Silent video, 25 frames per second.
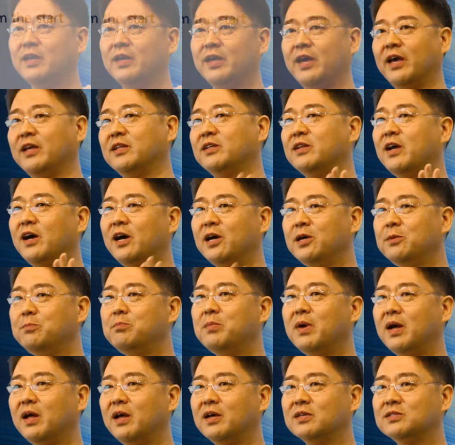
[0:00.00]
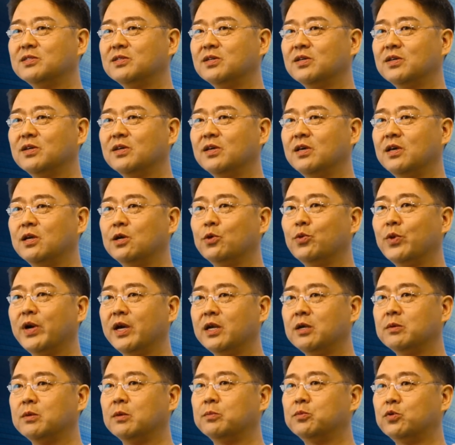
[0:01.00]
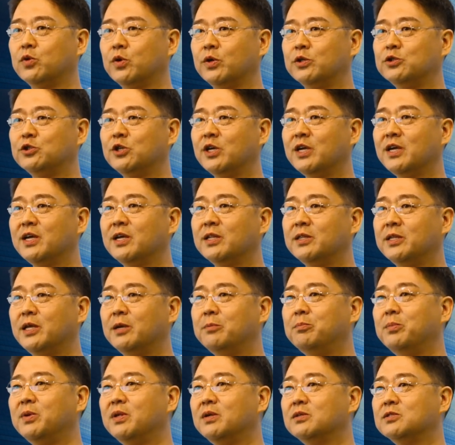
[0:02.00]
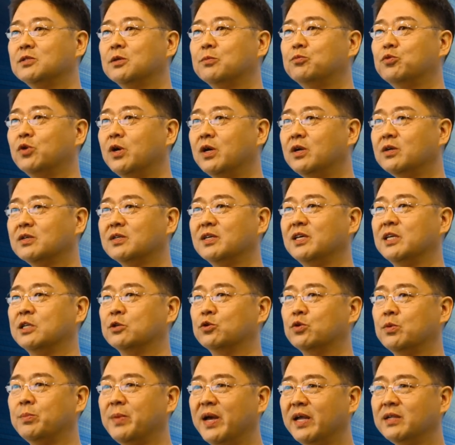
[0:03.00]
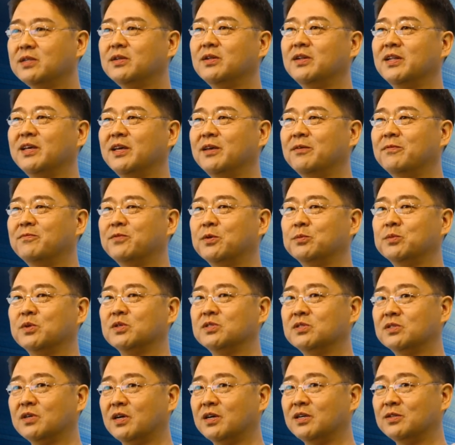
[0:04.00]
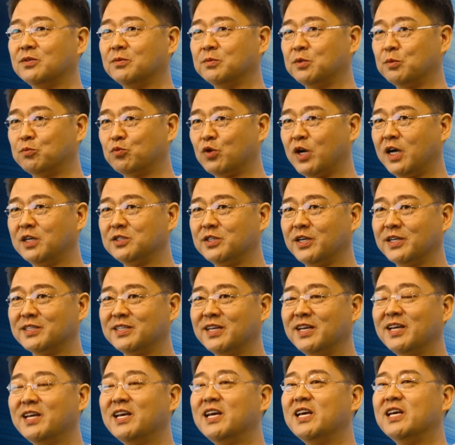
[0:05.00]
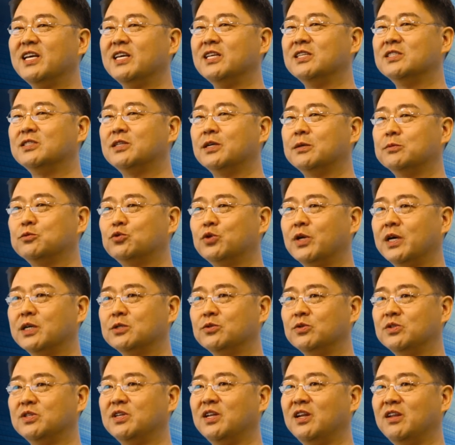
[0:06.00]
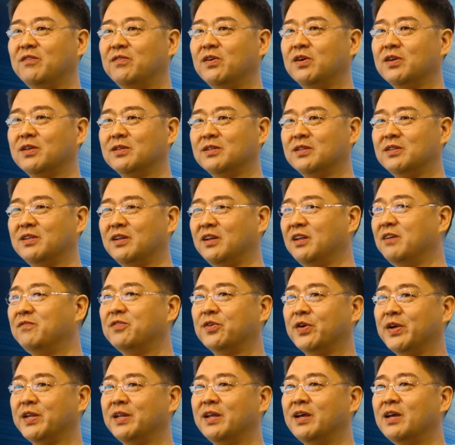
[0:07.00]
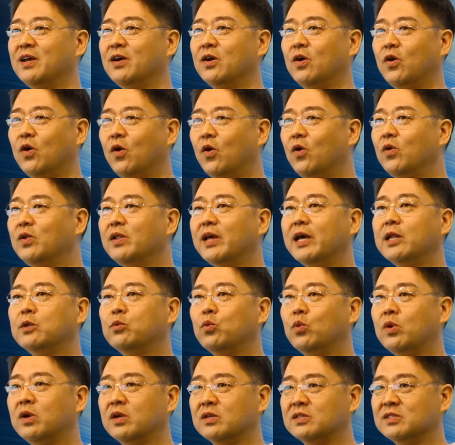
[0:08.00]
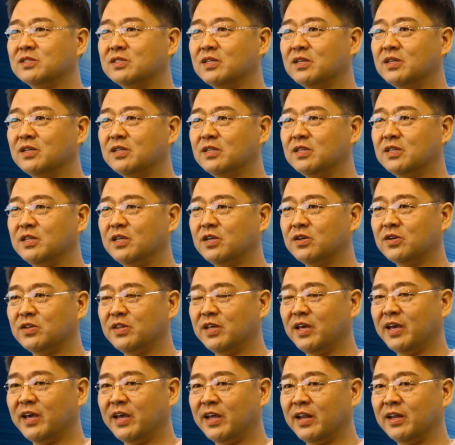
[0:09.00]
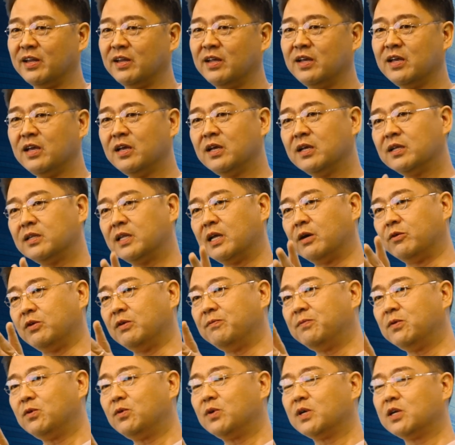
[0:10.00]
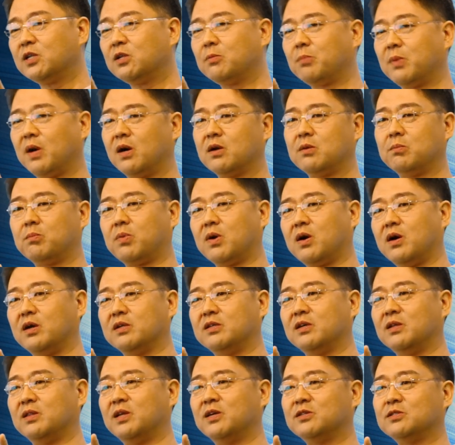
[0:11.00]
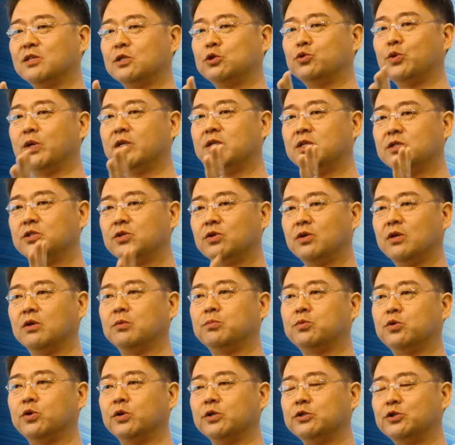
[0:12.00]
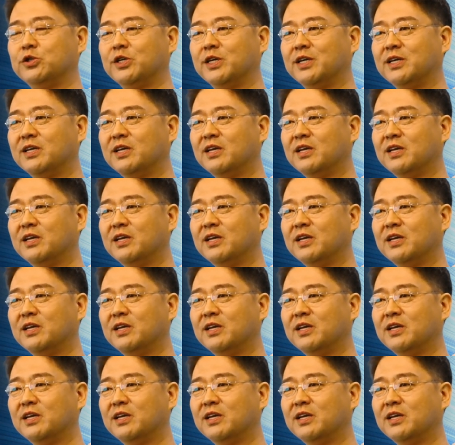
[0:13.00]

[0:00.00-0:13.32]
A time-boxed iterative approach that builds the product incrementally from the start of the project instead of trying to deliver it all at once near the end. Now, if you look at the bottom part, there's a traditional approach.